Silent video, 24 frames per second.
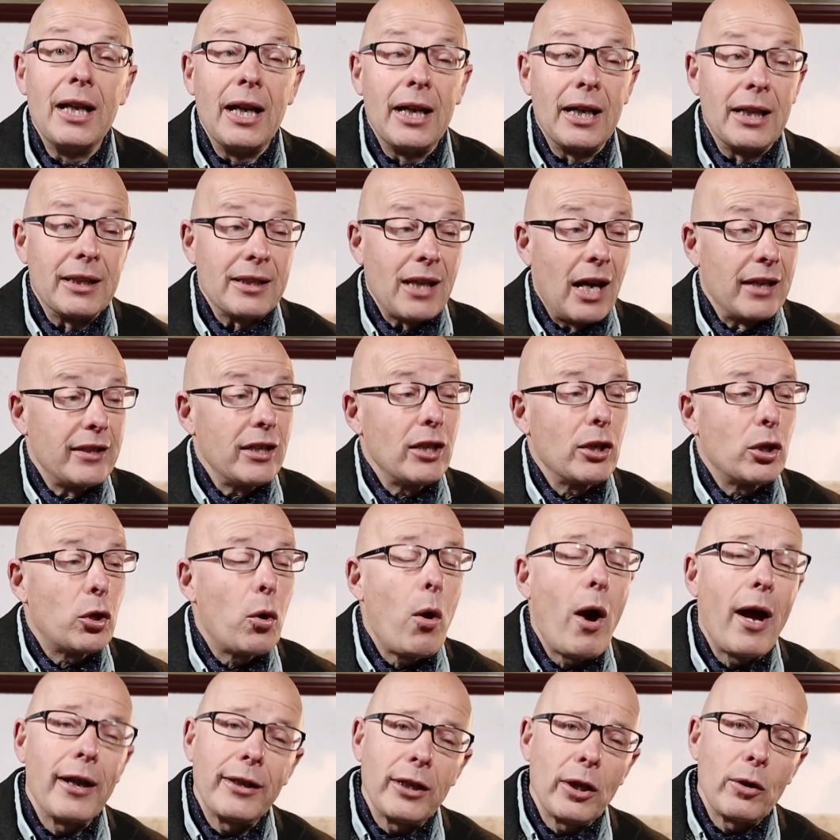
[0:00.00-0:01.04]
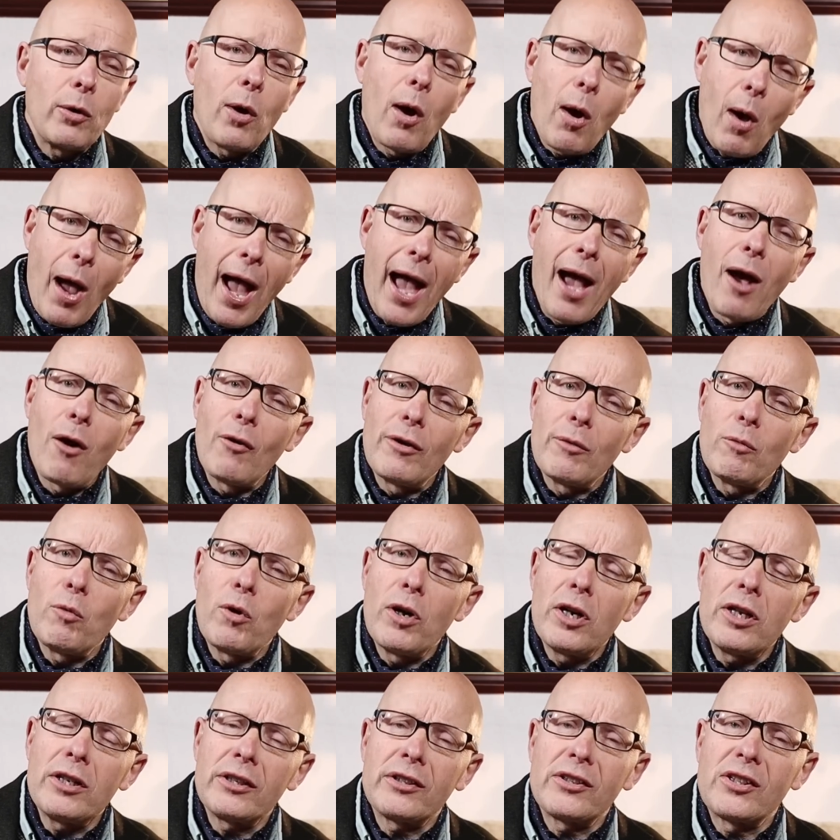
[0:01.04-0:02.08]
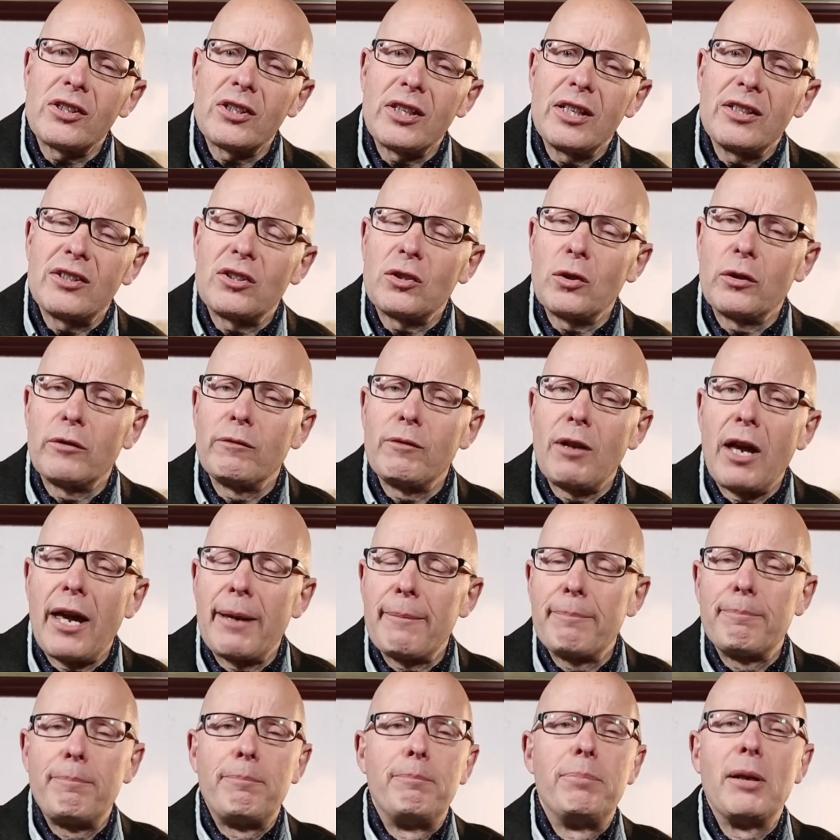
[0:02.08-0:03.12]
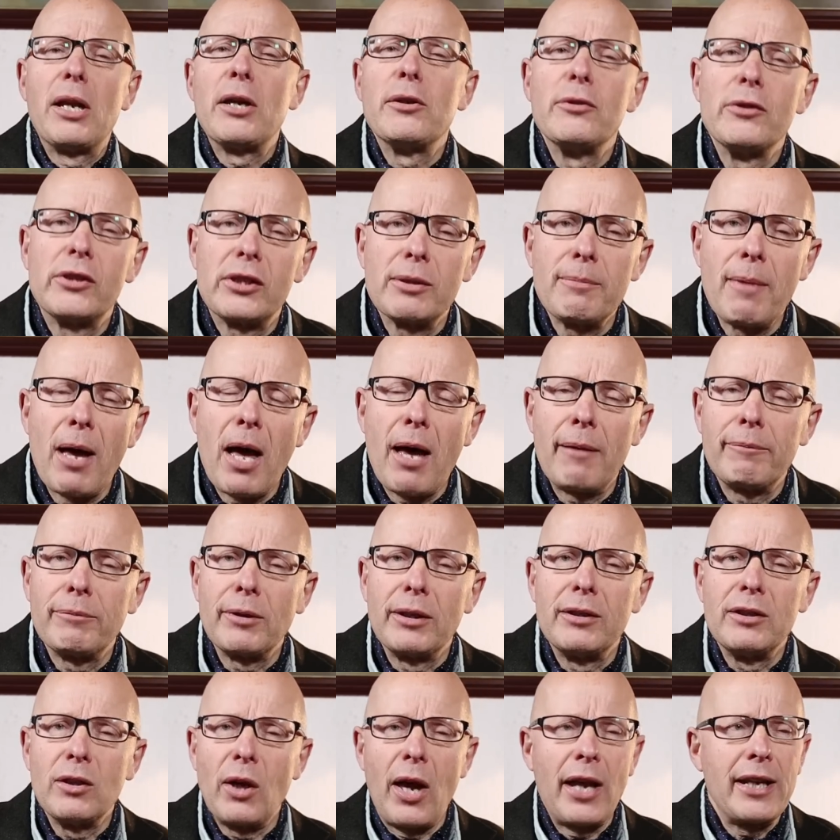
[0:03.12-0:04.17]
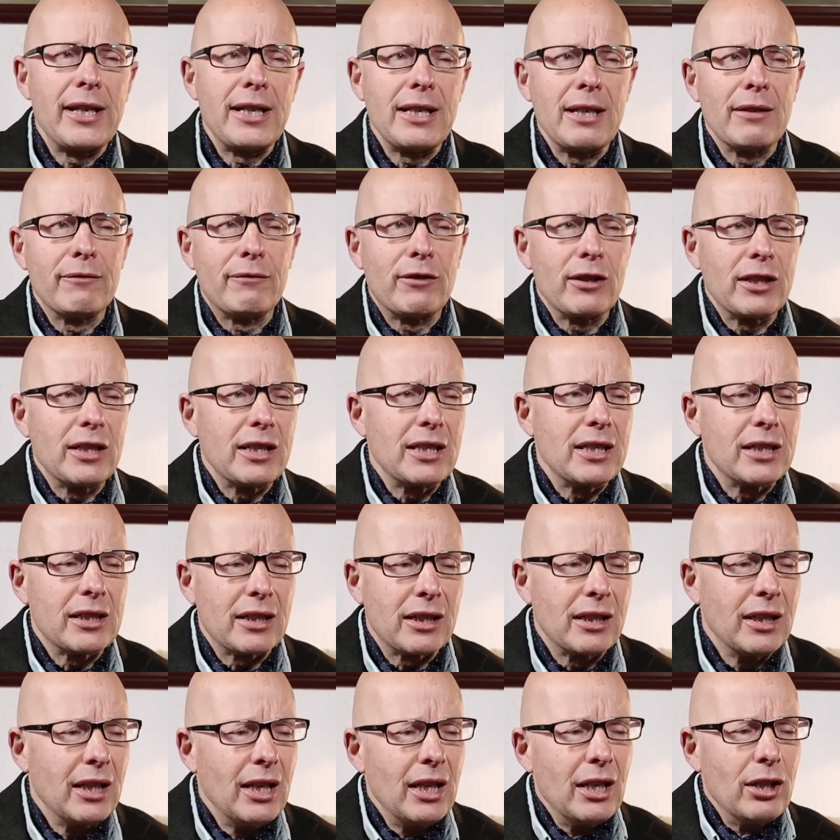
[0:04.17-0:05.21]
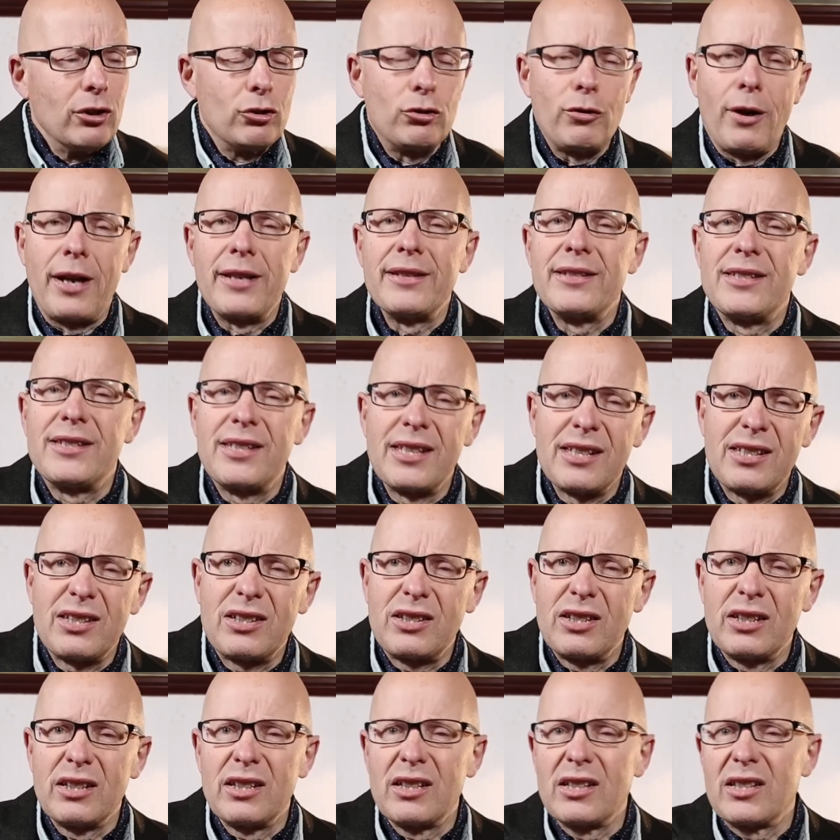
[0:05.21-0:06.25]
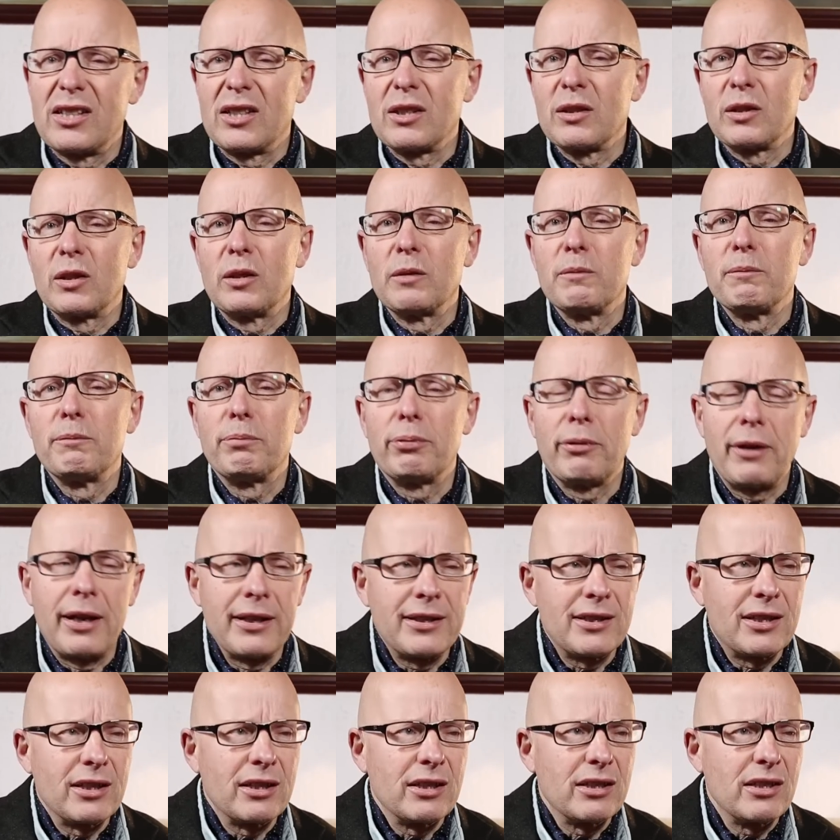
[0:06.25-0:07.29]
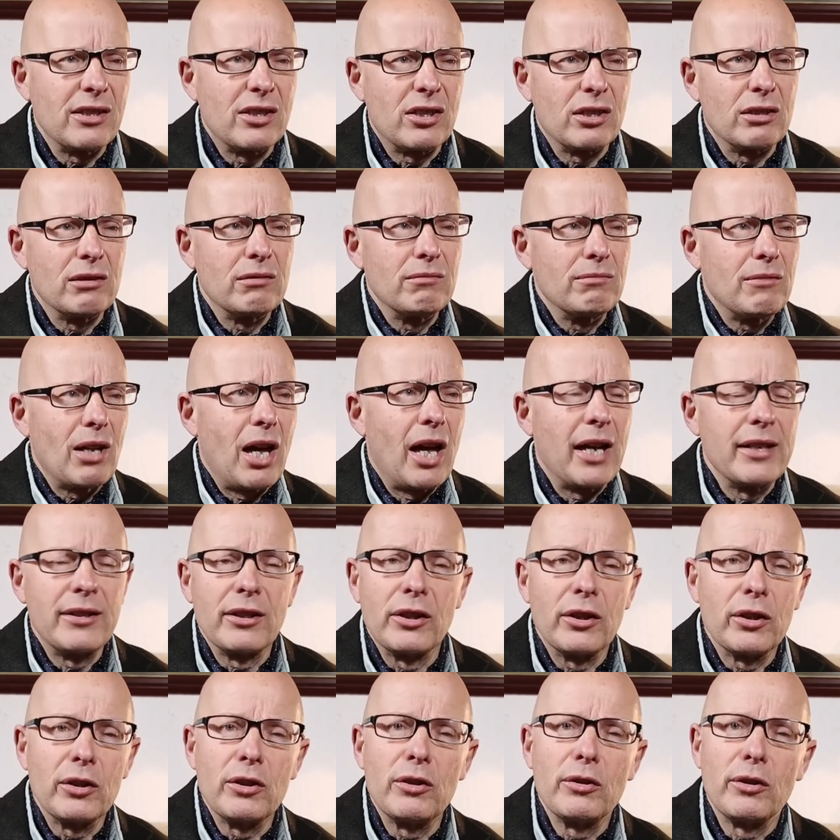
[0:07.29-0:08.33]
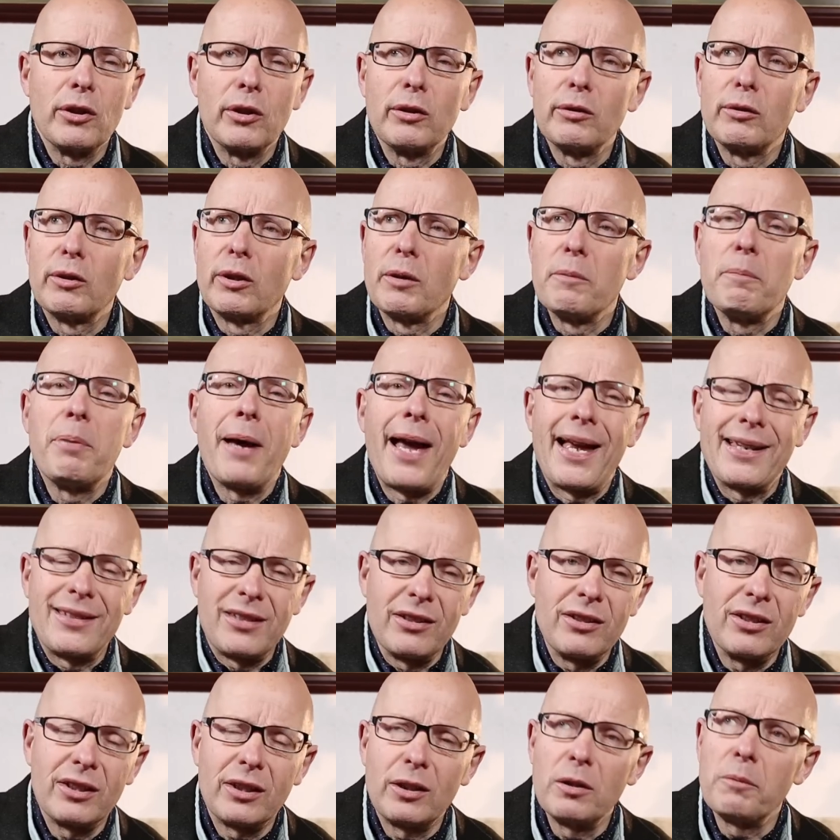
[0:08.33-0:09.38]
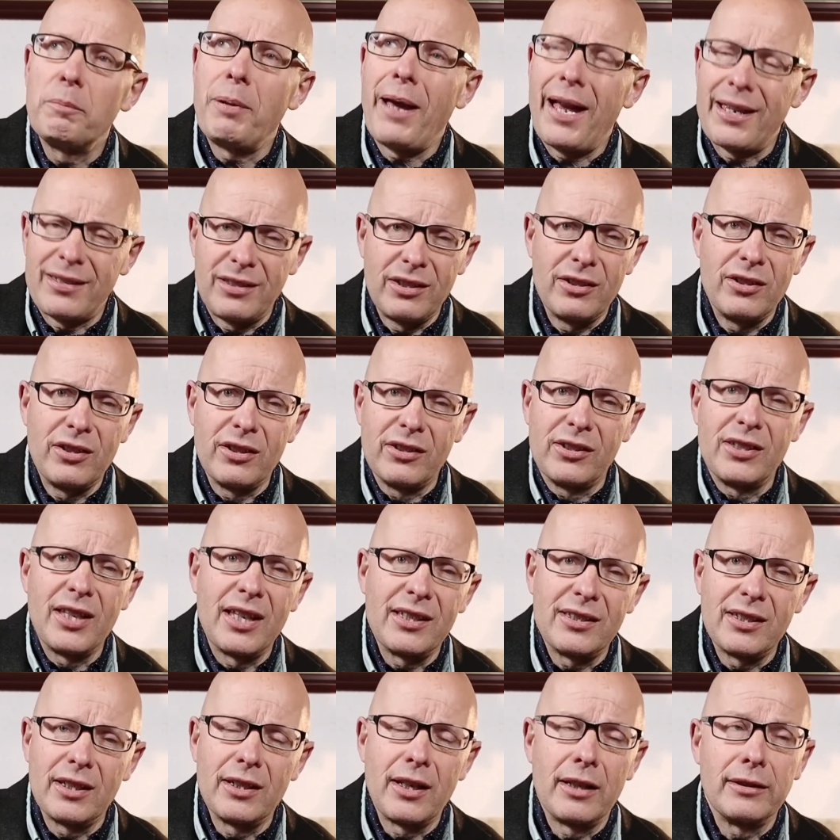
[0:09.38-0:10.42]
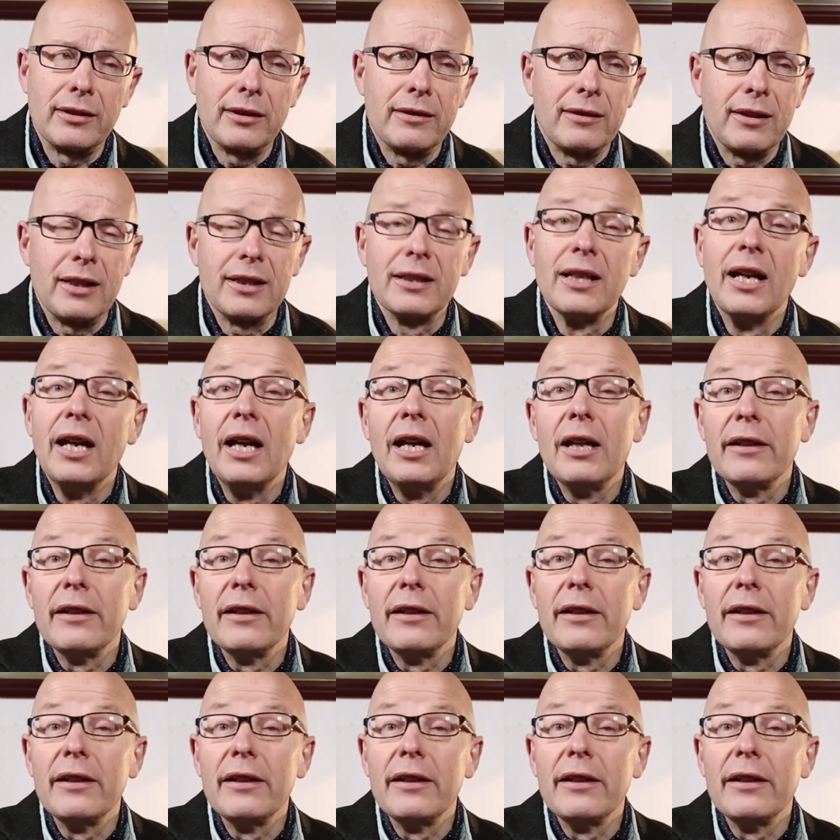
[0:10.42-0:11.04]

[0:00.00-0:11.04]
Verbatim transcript: Uh, I don't quite know how it works. It's sort of like blows them up and any of the uh, transistors and compressors and I don't know, you know, capacit capacitors, that's another thing.